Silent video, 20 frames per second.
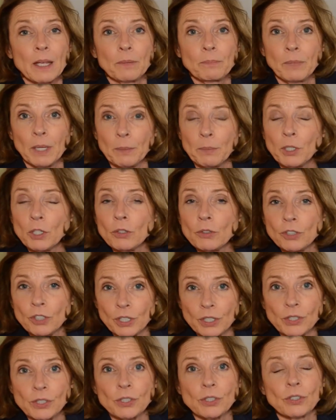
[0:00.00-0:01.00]
Maybe you
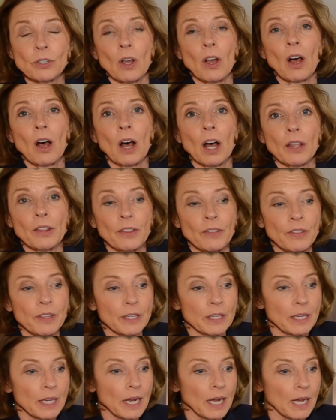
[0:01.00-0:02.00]
just saw
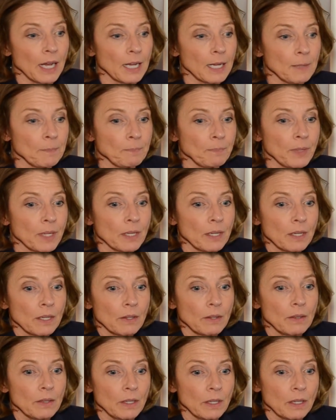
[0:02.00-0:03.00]
the
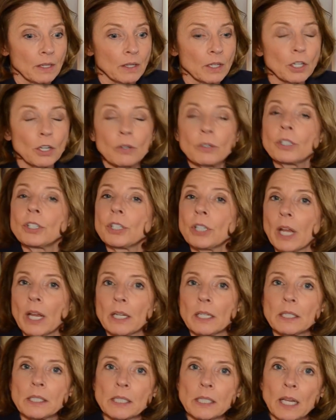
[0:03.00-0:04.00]

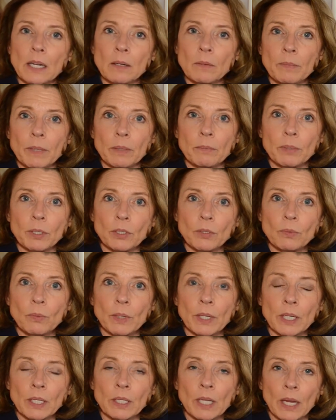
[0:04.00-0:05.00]
negotiated settlement
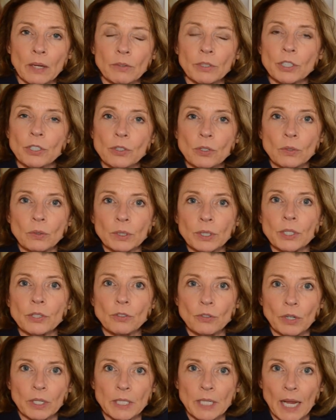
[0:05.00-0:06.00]
between the Anchorage School
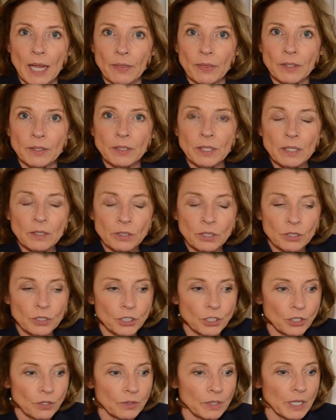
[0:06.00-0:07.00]
District and the
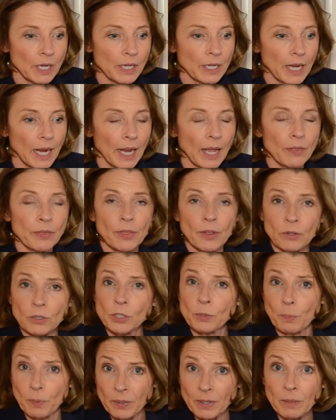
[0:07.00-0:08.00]
Teachers Union, and
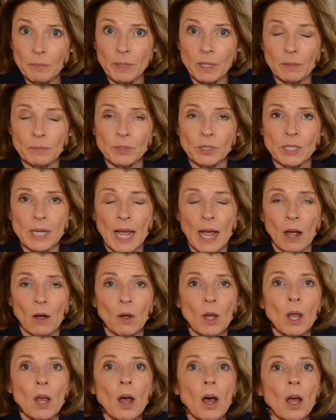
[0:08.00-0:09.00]
those premiums
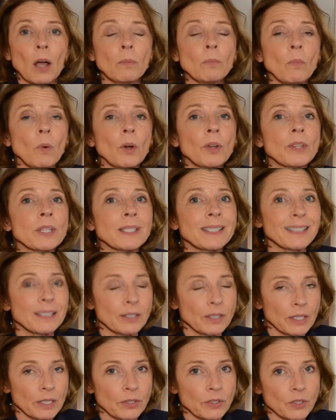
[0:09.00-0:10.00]
now are more than
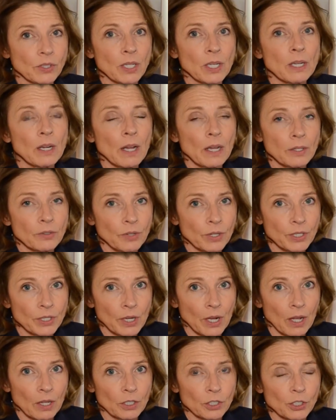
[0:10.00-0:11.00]

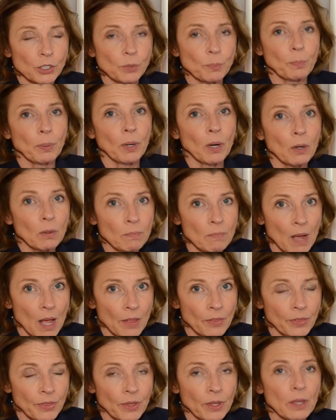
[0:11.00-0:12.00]
$1,600 per
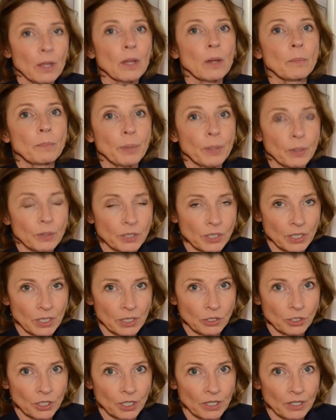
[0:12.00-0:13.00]
month per
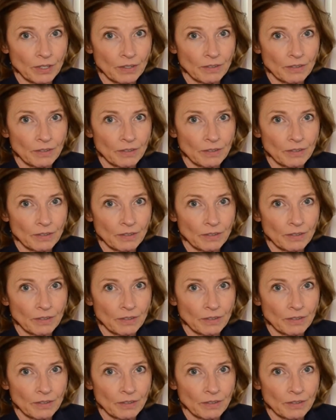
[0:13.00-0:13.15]
teacher.